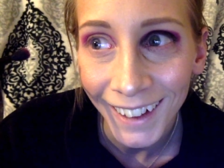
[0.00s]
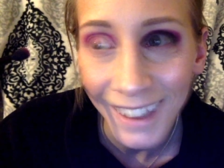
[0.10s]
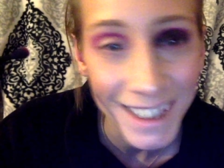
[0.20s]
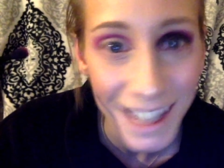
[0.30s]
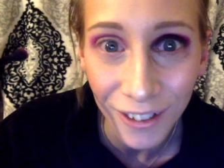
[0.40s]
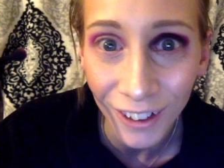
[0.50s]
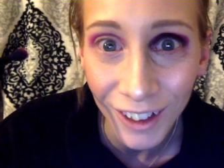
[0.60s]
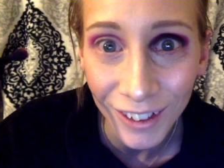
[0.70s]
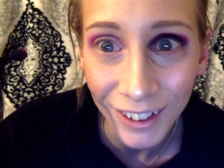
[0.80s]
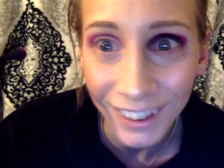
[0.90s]
it's there
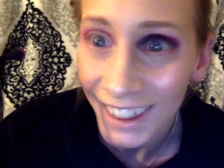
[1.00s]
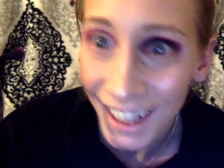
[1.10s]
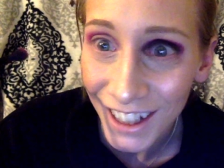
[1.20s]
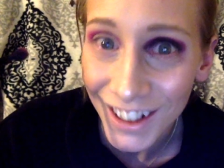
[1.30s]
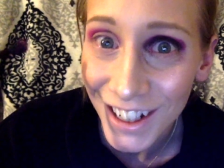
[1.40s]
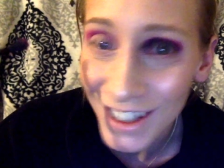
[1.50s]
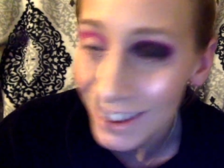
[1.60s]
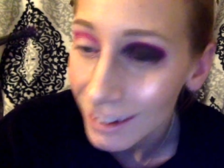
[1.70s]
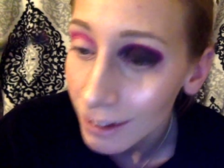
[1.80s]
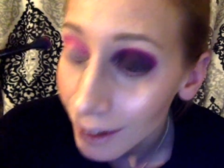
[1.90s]
forever, can't change
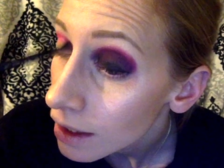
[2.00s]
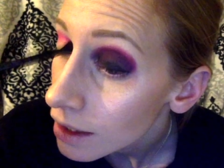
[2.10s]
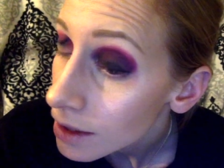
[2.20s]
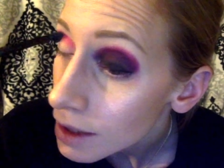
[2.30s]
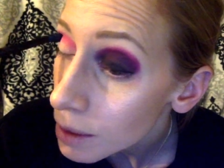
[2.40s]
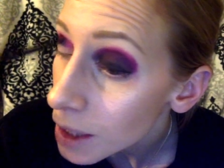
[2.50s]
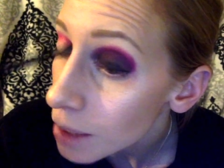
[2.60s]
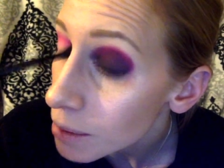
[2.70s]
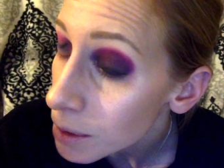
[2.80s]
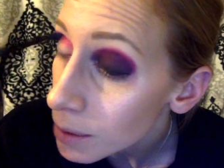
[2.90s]
it.
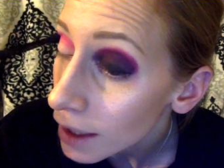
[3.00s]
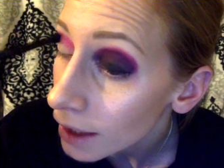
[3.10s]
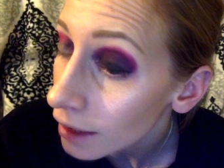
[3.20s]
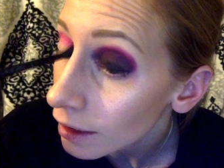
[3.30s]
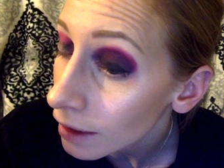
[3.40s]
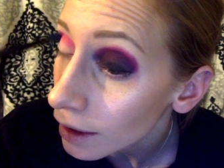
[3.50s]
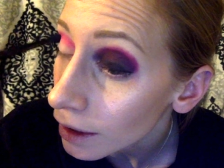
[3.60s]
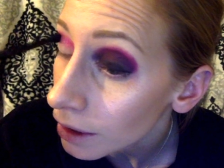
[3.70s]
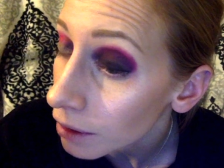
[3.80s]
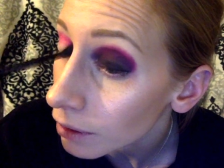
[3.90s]
Sometimes matte can
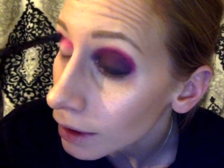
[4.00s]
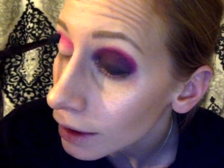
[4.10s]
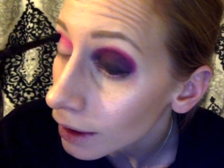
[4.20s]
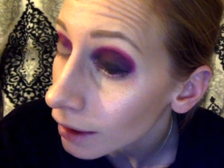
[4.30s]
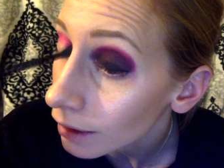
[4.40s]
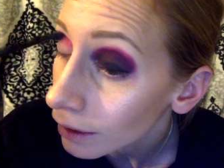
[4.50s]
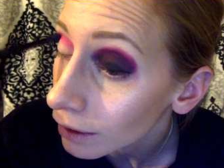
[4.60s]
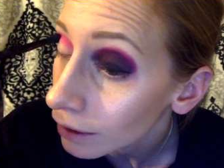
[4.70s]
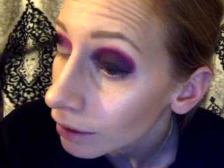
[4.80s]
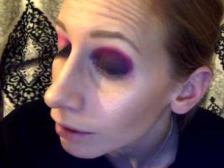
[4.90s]
get you like that.
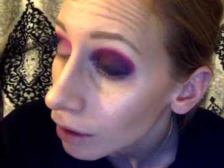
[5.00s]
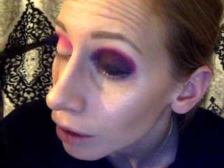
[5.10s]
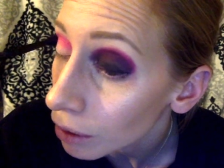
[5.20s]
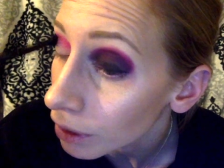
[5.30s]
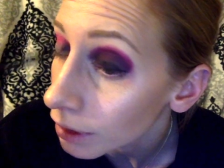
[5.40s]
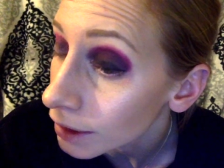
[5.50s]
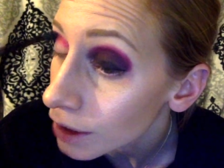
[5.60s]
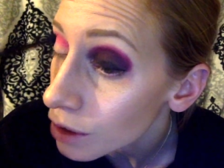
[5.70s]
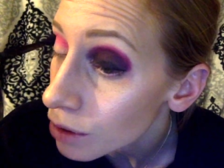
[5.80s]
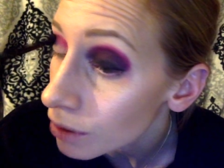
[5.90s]
Oh goodness, I
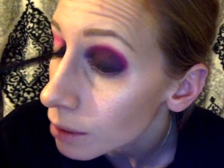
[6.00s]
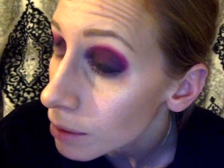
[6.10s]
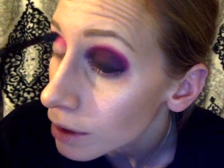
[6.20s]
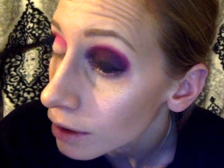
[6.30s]
just rhymed.